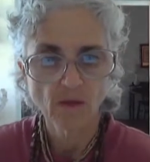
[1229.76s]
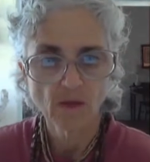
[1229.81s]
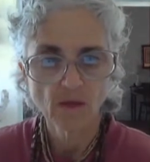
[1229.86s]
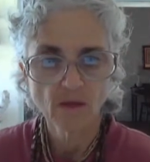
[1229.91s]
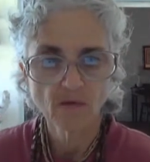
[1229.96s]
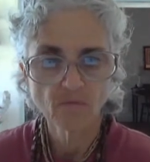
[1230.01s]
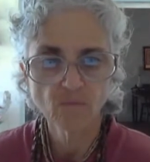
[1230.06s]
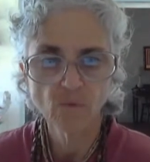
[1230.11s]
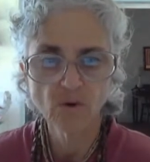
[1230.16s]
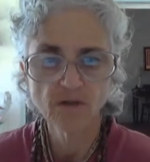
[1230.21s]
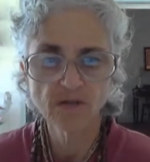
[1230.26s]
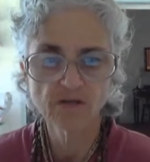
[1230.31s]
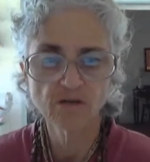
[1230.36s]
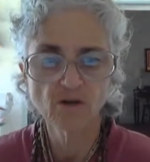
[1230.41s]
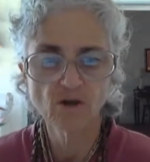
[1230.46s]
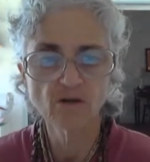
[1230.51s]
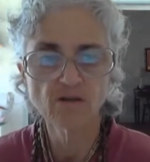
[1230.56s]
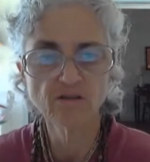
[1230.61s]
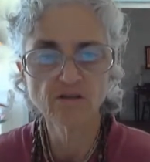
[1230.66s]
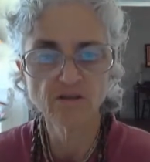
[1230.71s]
If one
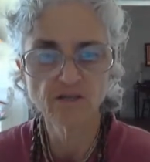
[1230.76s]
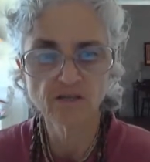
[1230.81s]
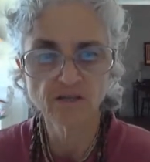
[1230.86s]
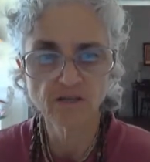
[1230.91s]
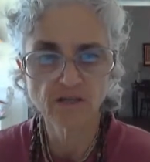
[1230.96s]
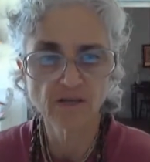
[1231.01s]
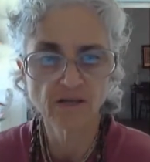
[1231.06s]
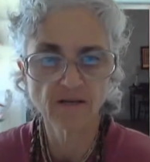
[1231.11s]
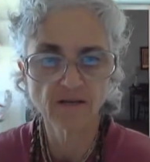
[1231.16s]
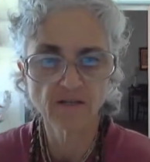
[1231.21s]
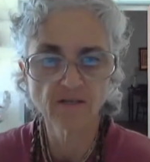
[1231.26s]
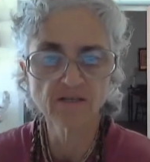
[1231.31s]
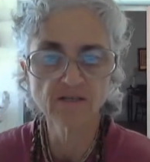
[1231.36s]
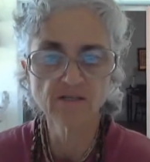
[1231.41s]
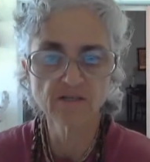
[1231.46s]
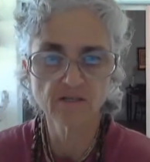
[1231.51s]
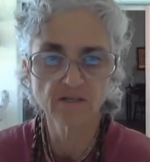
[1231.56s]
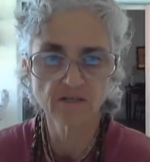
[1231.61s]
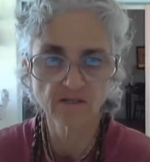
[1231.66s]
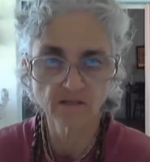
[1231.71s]
indulges in
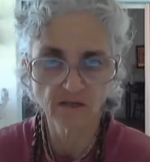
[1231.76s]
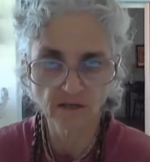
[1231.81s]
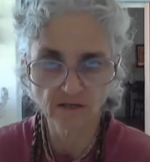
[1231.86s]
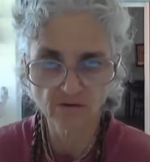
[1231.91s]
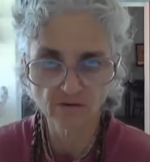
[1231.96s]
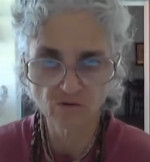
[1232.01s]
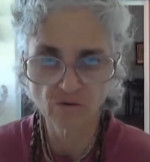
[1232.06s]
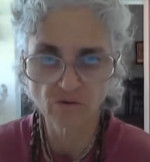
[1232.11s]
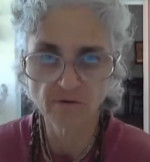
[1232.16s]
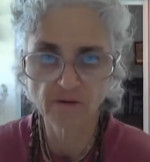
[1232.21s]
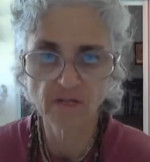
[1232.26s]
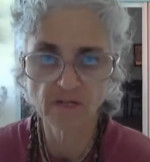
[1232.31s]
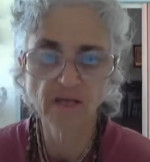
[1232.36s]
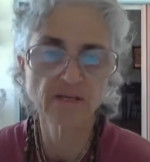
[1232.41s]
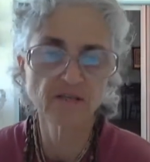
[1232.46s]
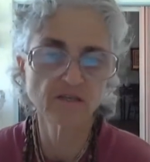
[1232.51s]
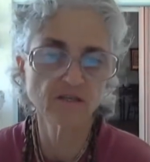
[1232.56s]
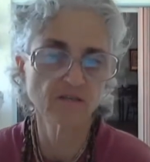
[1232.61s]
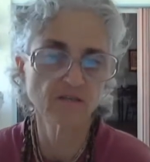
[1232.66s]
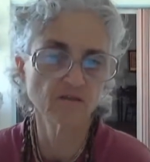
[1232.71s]
illicit sexual
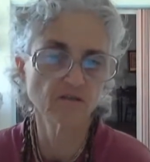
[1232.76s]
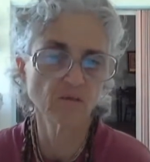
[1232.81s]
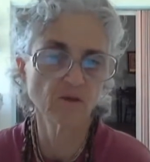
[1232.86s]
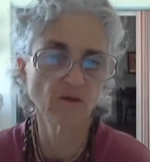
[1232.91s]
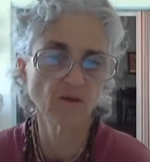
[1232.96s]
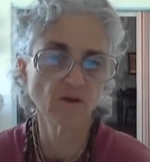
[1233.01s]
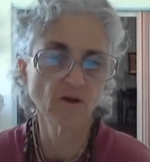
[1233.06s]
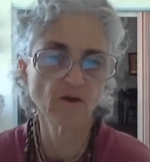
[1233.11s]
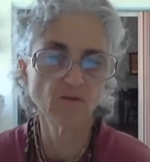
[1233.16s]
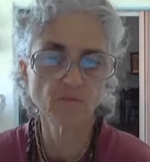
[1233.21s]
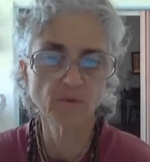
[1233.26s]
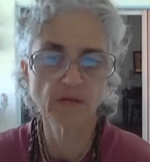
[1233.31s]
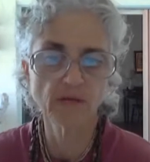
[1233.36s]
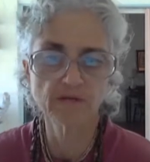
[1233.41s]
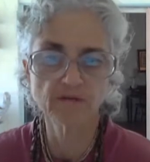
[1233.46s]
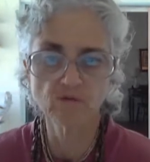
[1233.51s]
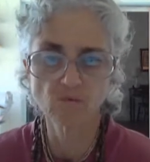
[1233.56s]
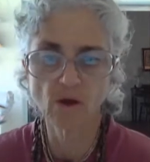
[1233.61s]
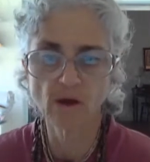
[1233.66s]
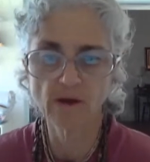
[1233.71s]
relations with another
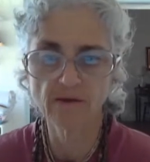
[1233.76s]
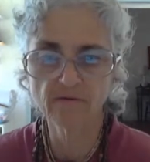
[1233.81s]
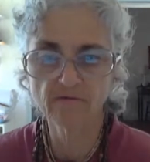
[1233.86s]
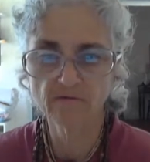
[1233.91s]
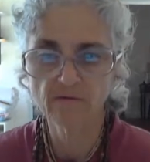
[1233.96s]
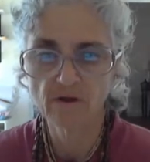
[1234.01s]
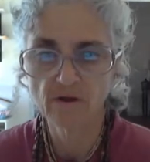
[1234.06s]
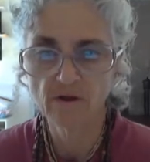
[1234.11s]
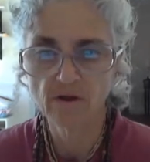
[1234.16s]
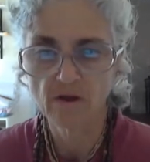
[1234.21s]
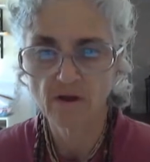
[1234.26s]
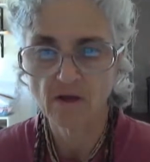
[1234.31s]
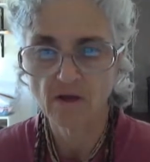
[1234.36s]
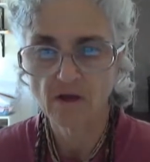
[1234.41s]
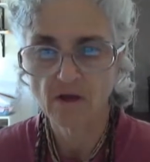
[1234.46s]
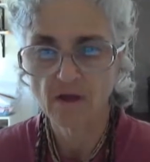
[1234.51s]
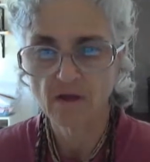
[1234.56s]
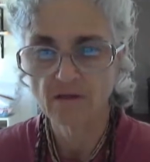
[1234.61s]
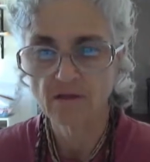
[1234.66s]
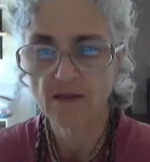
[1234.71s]
man's wife,
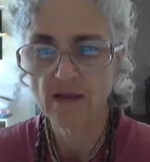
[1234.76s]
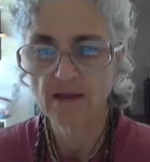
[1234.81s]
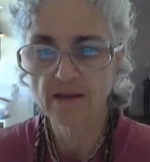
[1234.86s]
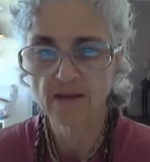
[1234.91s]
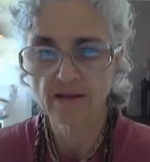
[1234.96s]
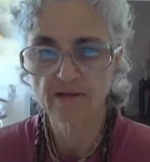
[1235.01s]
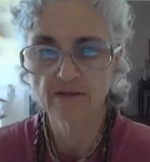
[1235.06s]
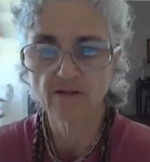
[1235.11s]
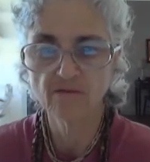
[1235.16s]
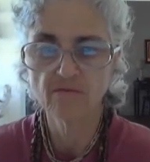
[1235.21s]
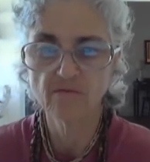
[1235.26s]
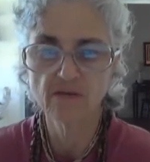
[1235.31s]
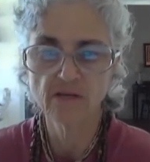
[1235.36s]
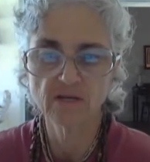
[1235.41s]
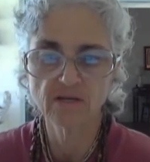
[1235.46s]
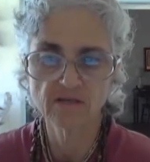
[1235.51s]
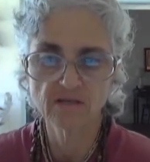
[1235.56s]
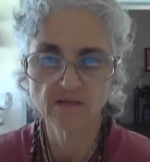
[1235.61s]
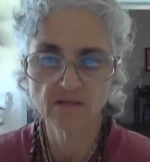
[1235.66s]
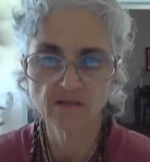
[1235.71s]
that activity
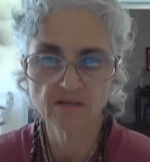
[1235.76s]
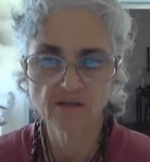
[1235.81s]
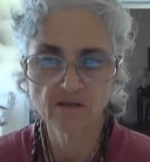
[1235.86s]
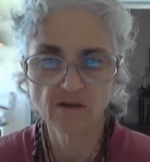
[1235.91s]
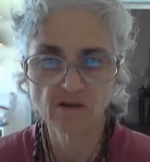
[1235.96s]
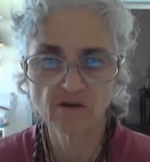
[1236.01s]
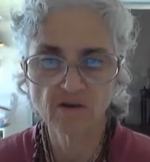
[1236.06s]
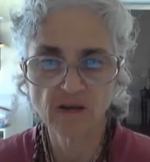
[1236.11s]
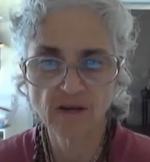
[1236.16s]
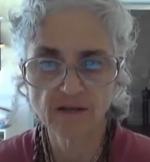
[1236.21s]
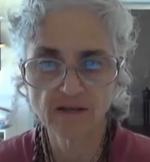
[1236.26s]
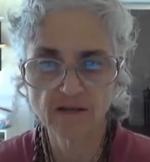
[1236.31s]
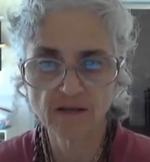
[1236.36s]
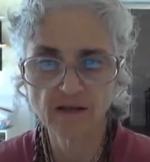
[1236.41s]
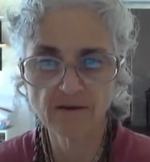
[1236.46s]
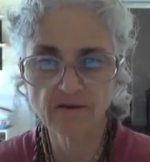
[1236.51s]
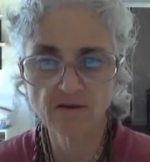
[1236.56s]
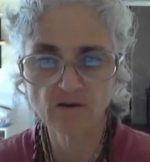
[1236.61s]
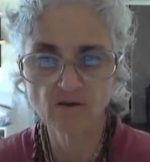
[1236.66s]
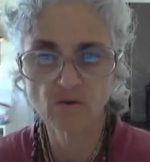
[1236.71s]
is considered
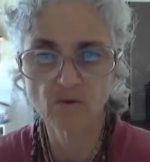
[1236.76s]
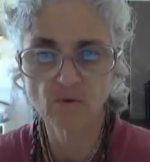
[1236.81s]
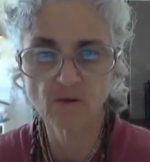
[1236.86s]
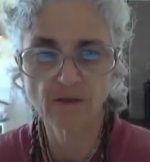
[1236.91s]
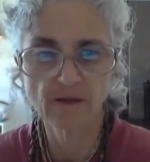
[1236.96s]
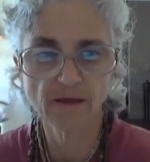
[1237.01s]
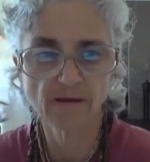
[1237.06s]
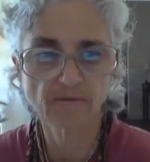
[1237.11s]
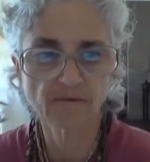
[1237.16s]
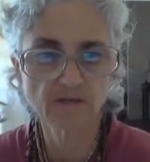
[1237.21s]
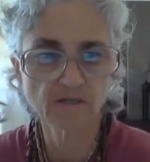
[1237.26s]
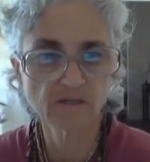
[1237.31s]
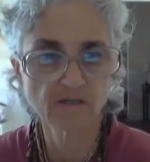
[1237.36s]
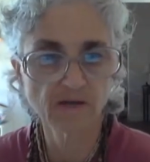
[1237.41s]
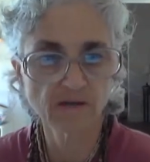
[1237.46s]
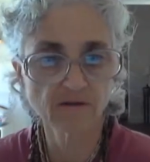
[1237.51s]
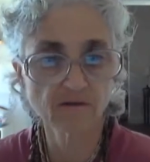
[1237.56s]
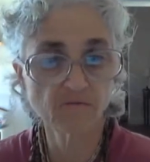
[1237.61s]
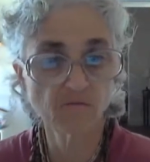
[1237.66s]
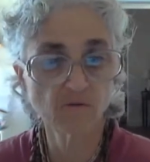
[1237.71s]
identical with having
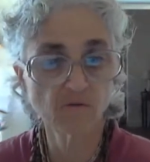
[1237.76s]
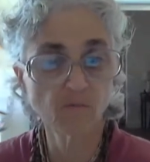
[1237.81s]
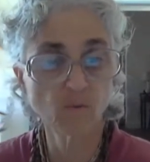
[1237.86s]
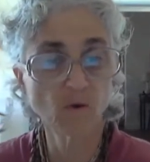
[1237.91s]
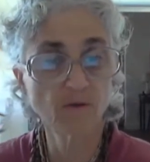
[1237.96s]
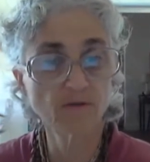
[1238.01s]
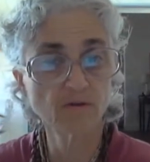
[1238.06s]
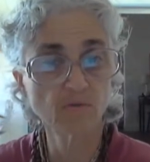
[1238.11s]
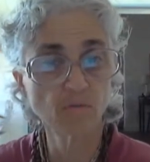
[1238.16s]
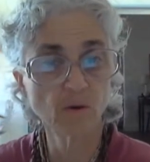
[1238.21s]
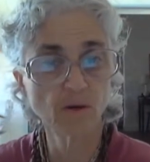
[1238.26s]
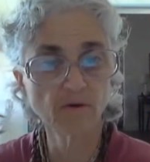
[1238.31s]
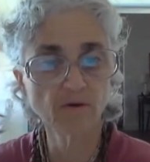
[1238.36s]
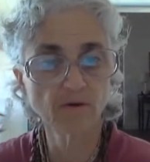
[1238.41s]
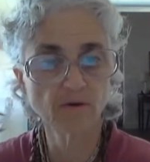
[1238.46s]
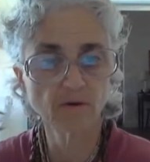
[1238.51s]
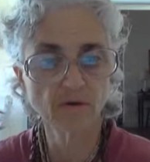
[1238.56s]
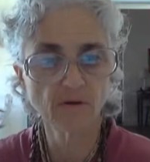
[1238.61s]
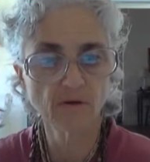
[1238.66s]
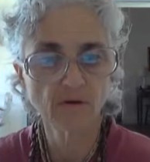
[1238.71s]
sex with one's mother.
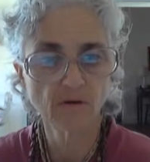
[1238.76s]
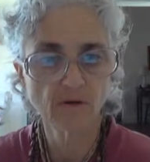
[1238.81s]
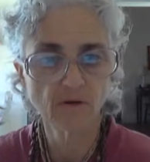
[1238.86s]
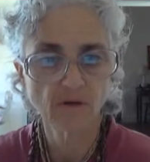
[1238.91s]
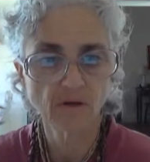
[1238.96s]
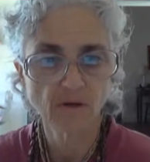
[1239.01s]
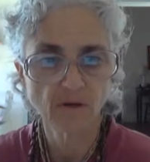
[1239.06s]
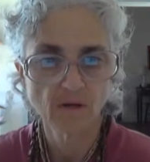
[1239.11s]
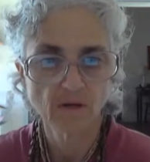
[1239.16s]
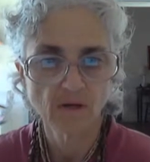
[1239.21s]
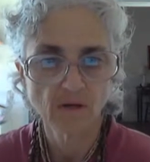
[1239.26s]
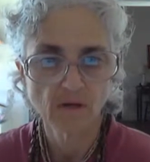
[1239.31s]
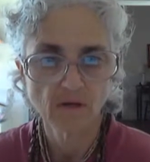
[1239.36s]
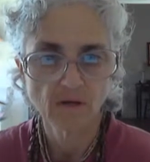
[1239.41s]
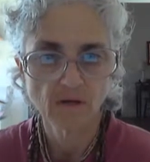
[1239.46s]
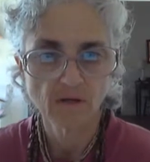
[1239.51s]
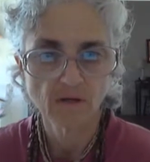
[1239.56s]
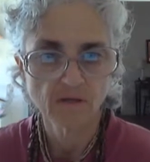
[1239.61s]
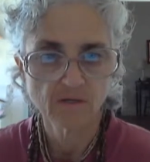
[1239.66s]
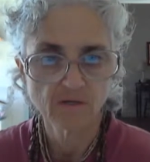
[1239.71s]

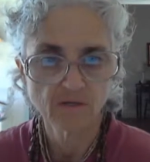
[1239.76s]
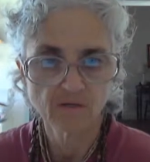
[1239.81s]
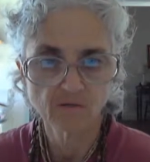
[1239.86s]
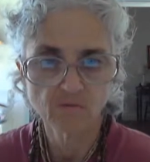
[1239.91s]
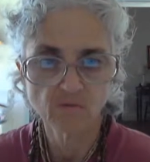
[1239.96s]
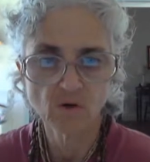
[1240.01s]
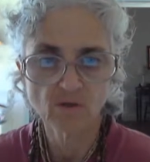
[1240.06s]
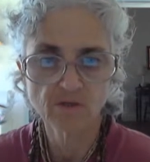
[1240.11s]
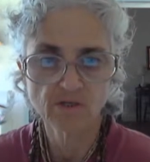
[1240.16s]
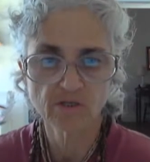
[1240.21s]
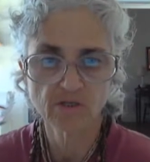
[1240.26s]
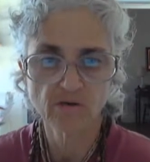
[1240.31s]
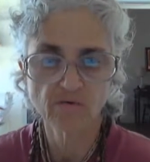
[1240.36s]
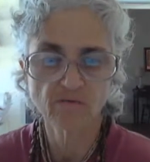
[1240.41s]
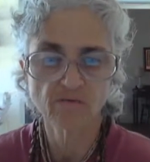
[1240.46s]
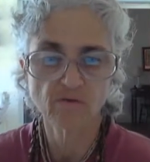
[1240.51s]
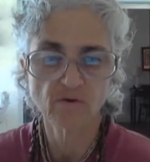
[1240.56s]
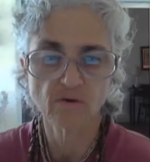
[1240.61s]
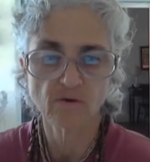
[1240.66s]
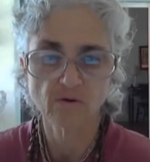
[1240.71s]
This is most
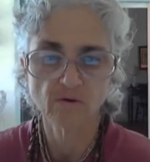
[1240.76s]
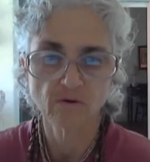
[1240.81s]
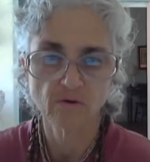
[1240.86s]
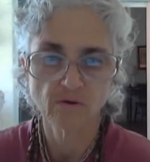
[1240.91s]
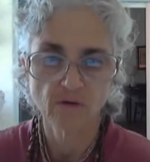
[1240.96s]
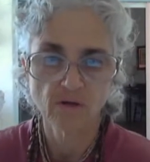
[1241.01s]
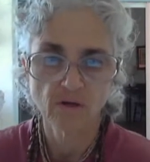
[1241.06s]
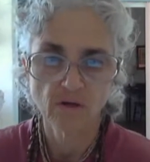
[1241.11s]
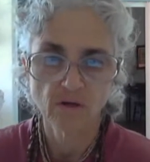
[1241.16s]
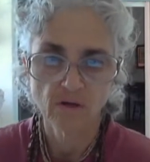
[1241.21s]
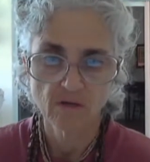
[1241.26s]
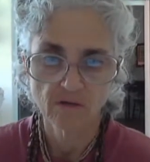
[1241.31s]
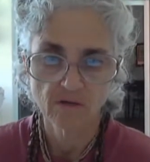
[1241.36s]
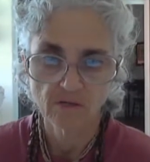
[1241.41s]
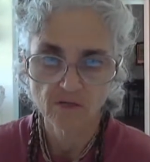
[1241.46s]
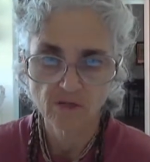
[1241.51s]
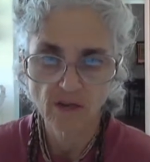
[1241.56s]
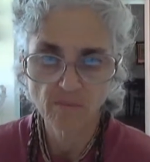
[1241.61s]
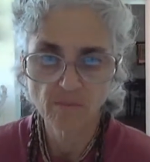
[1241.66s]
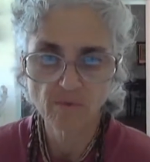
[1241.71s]
sinful.
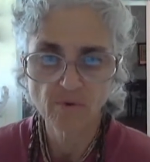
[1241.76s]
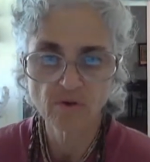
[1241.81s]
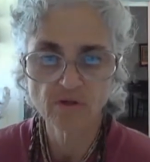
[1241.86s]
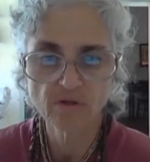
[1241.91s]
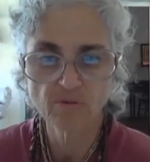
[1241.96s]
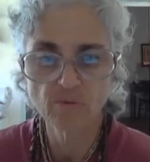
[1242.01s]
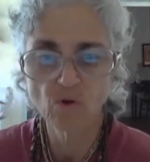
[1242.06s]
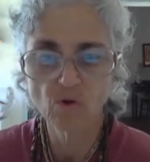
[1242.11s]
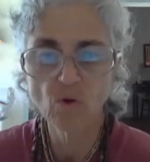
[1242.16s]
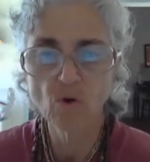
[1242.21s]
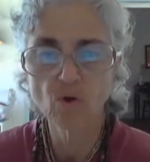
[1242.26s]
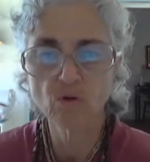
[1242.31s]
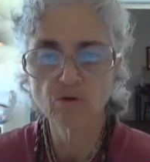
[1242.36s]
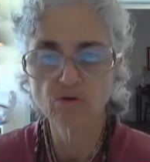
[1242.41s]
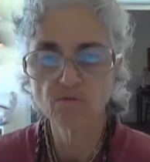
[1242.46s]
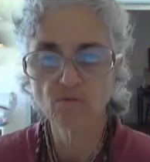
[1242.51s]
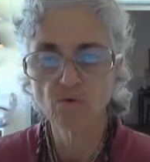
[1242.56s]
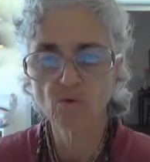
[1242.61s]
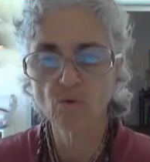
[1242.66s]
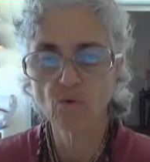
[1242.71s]
Same principle holds
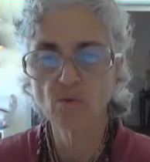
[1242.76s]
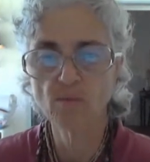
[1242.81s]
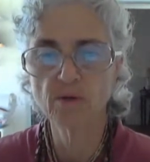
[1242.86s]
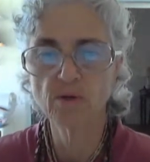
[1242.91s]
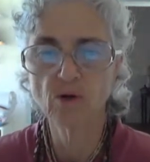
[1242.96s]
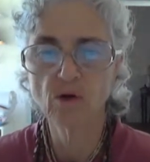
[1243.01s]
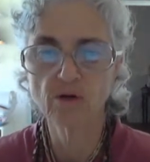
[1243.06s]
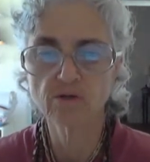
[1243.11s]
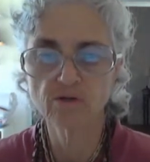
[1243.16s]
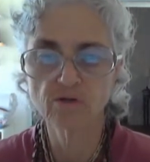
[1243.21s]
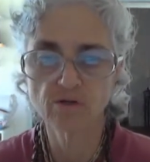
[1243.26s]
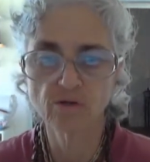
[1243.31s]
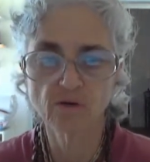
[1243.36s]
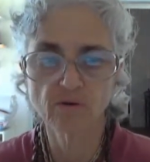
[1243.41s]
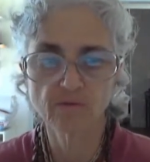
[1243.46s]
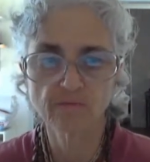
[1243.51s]
for a woman also.